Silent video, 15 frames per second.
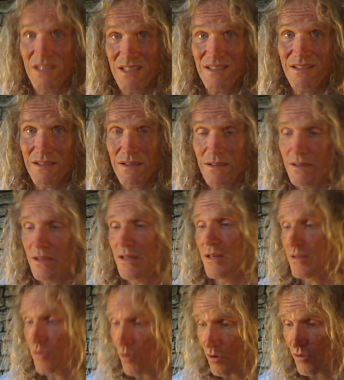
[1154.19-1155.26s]
distant
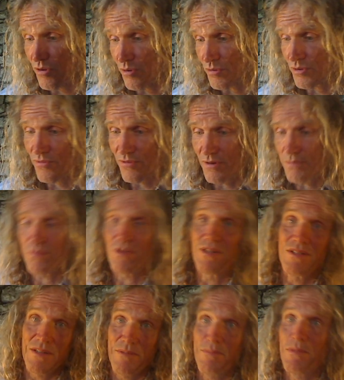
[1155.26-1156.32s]
that all those
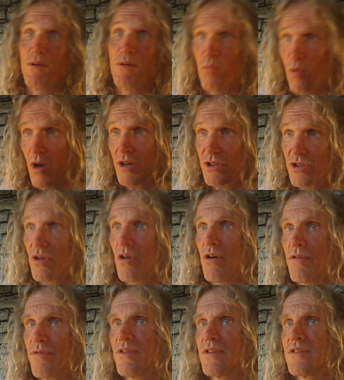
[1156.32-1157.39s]
footprints have been washed
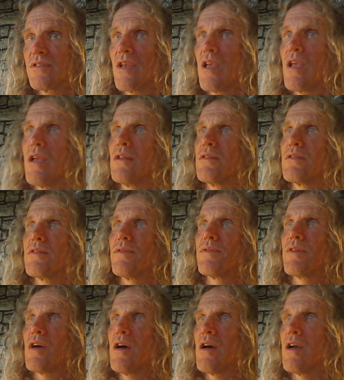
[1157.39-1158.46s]
off the sands of
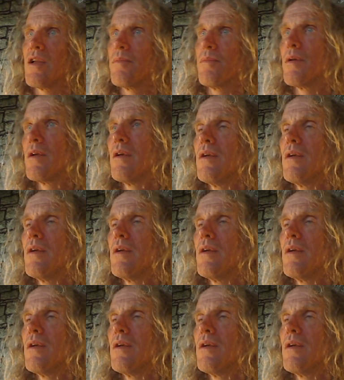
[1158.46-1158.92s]
time.